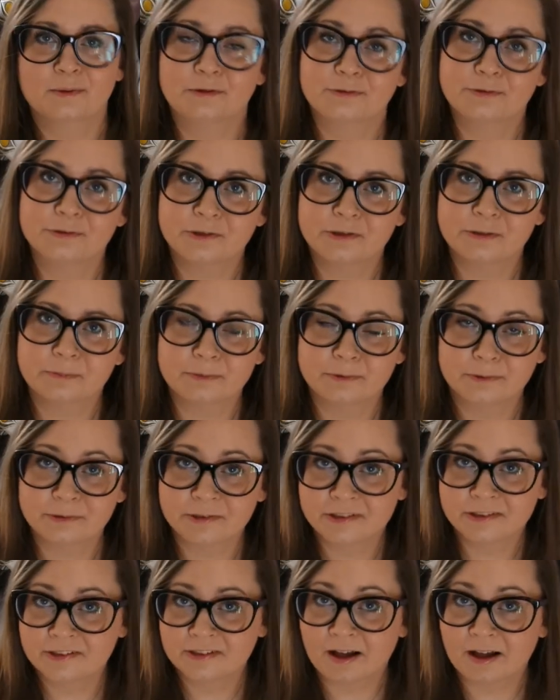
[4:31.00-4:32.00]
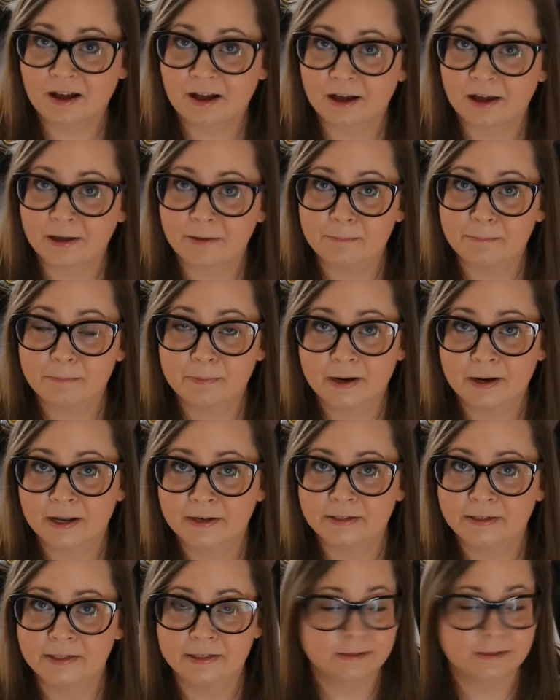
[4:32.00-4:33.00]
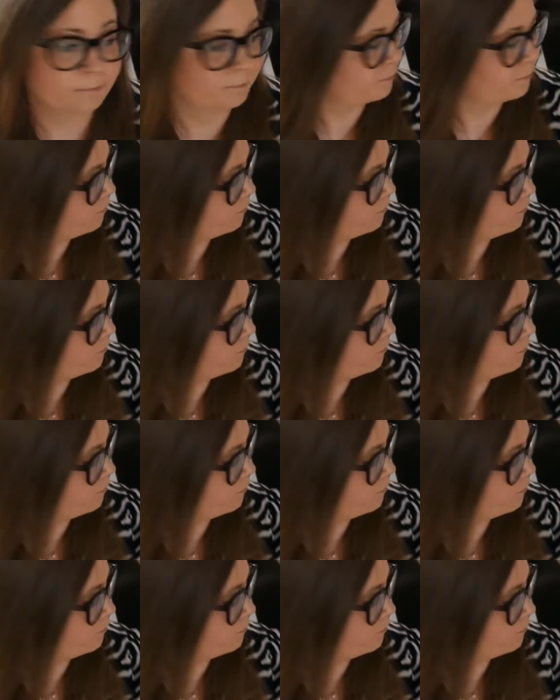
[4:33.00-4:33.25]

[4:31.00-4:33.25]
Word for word: on to the books I'm planning.